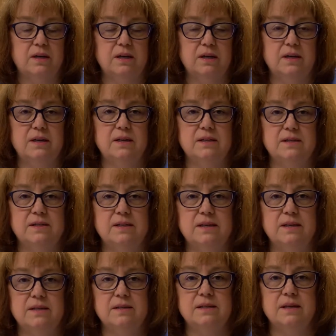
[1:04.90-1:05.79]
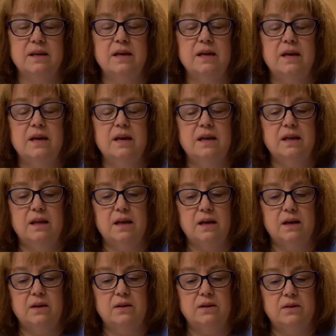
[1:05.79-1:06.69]
kidney disease.
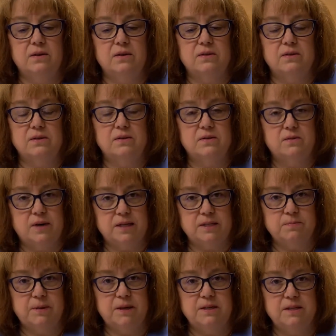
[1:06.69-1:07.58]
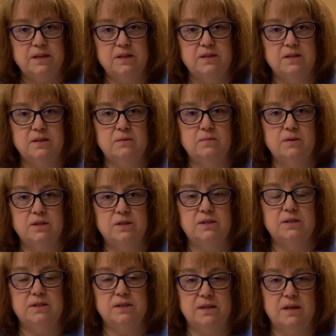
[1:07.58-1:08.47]
Uh, there's transplantation,
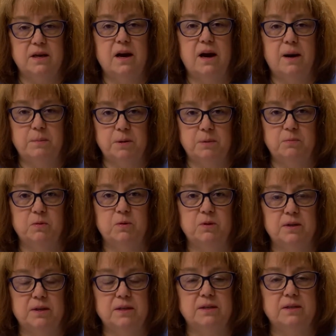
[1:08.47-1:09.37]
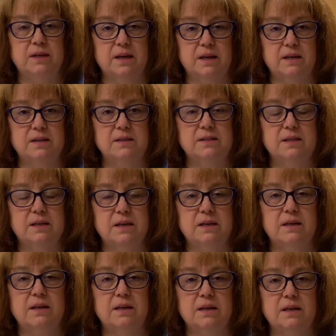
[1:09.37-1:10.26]
which is the optimal thing to get, is to
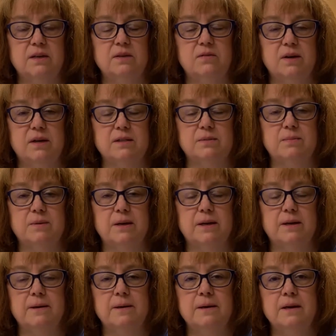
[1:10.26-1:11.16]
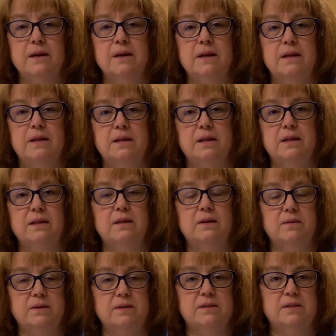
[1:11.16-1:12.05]
get a kidney transplant. Then
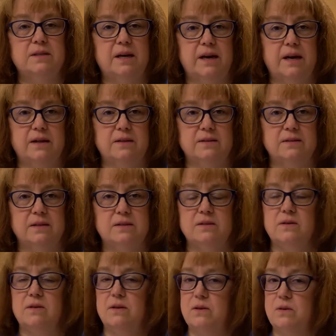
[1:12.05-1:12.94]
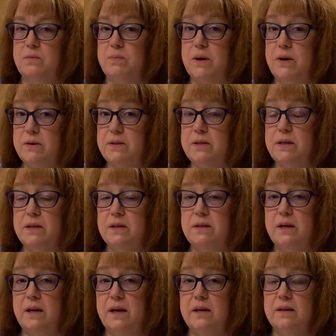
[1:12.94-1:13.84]
there is dialysis. You can do
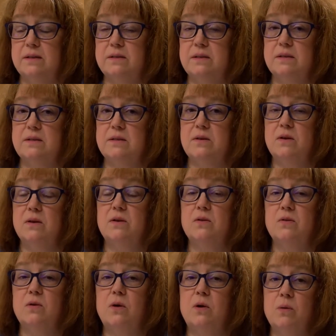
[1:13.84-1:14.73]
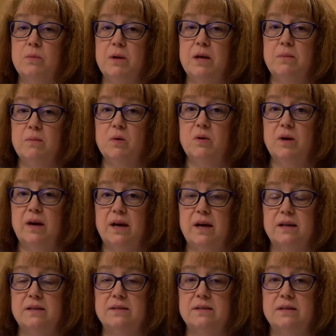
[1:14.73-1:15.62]
peritoneal dialysis, you can do home
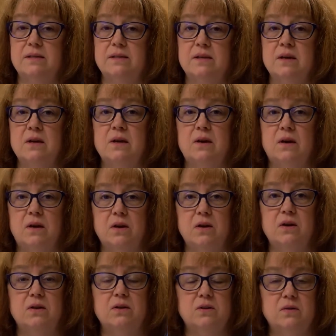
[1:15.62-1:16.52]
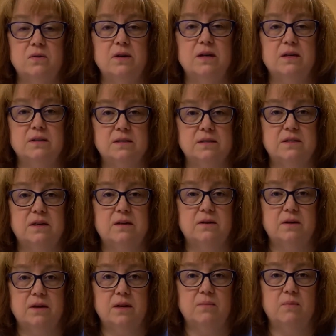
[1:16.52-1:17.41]
hemodialysis, or you can do
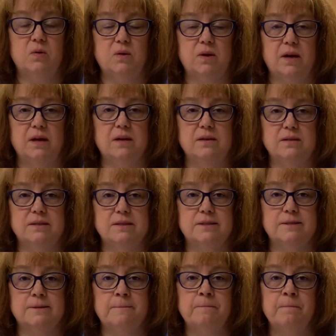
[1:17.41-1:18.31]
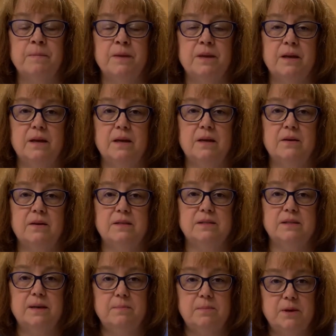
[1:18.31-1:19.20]
in-center hemodialysis. And here
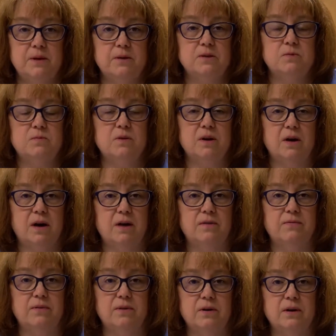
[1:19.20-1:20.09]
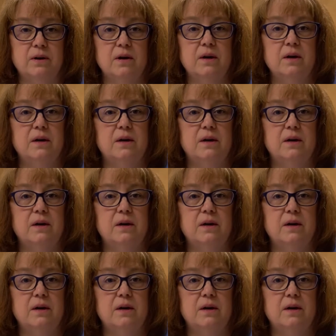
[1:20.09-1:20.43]
at Saint Peter's, we offer